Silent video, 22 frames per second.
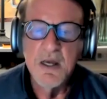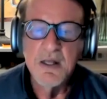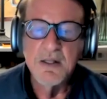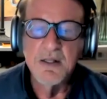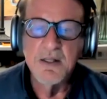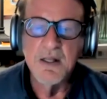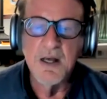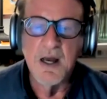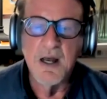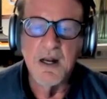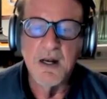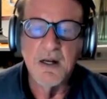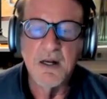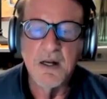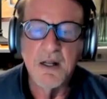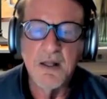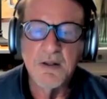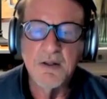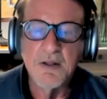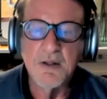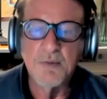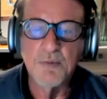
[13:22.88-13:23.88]
than
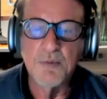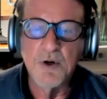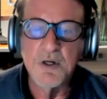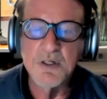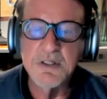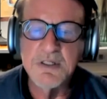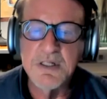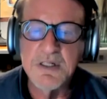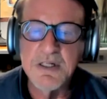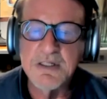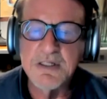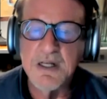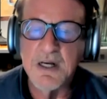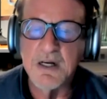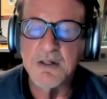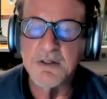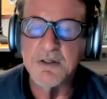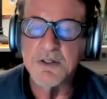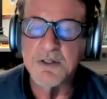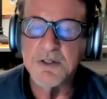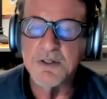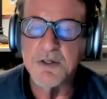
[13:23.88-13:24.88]
the more
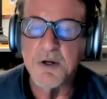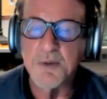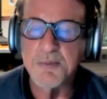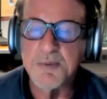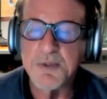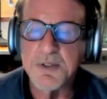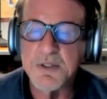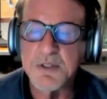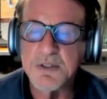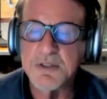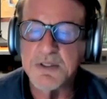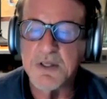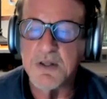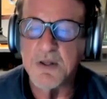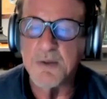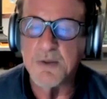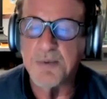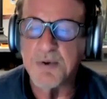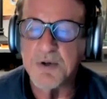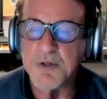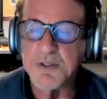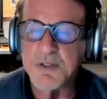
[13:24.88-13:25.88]
detailed descriptions of the
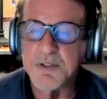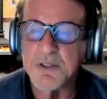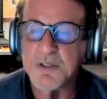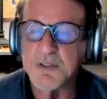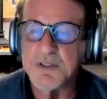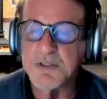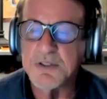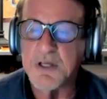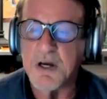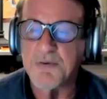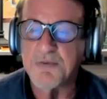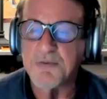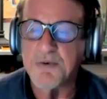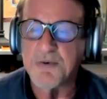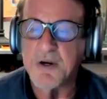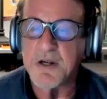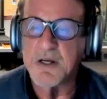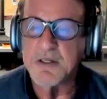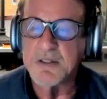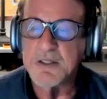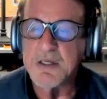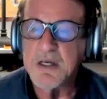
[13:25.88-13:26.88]
personal
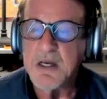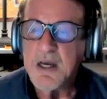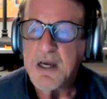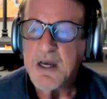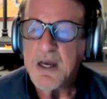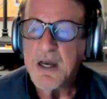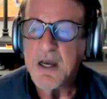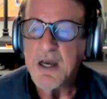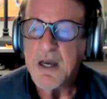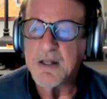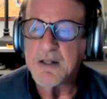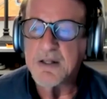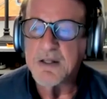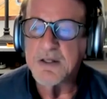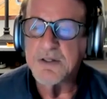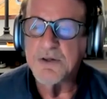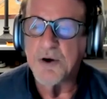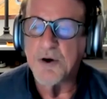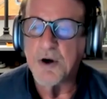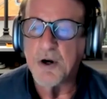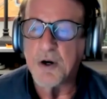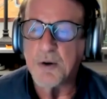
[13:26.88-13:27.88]
sufferings in this
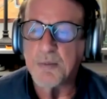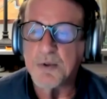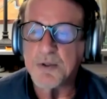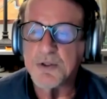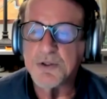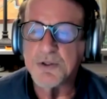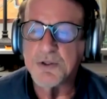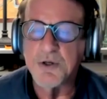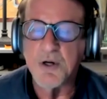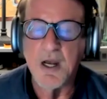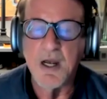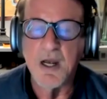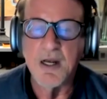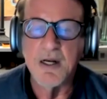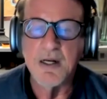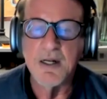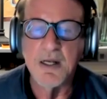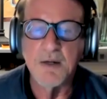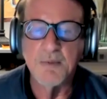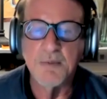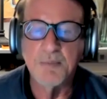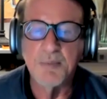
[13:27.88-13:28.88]
horrible trade
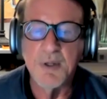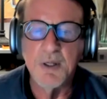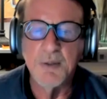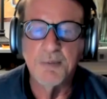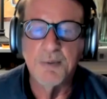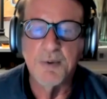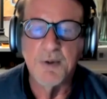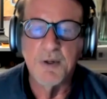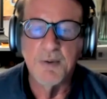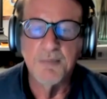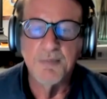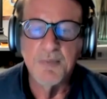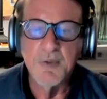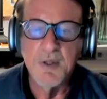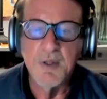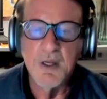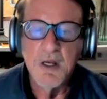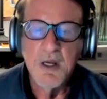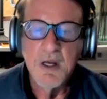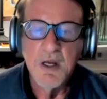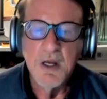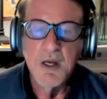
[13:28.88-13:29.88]
in people.
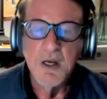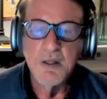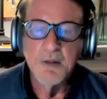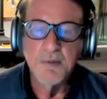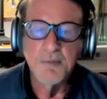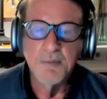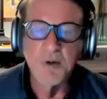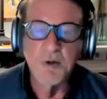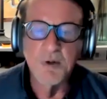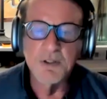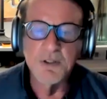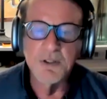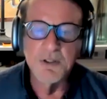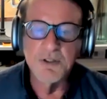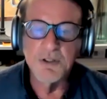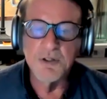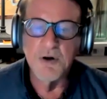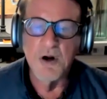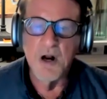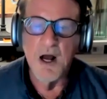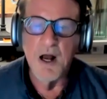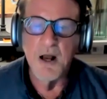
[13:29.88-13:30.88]
The book
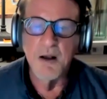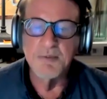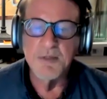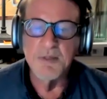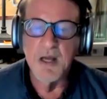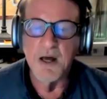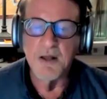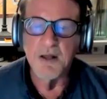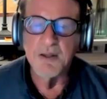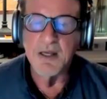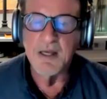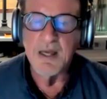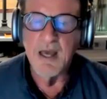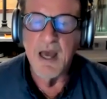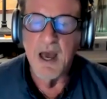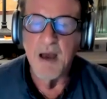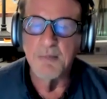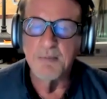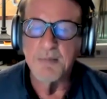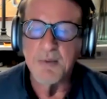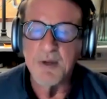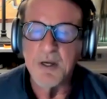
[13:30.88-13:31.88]
describes how the
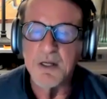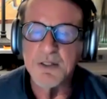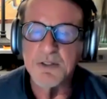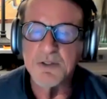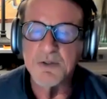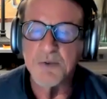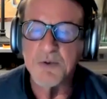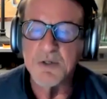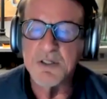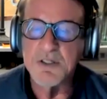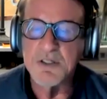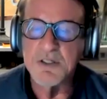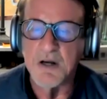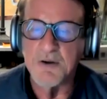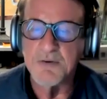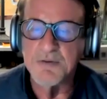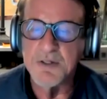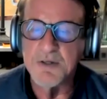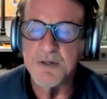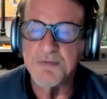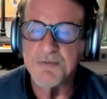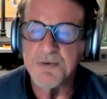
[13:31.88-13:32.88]
Gambians were
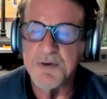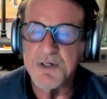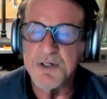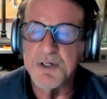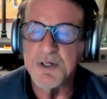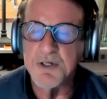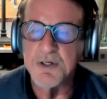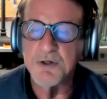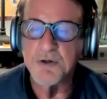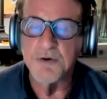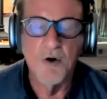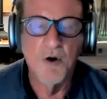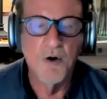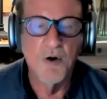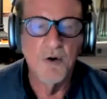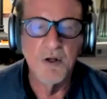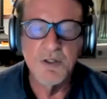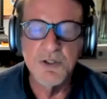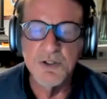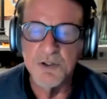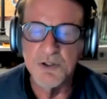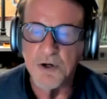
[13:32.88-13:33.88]
self-sufficient
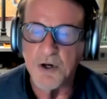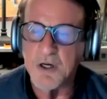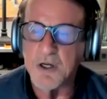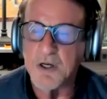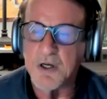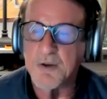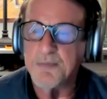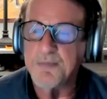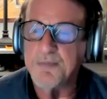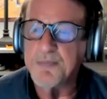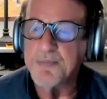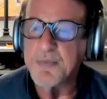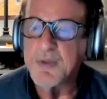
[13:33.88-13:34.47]
growing sorghum.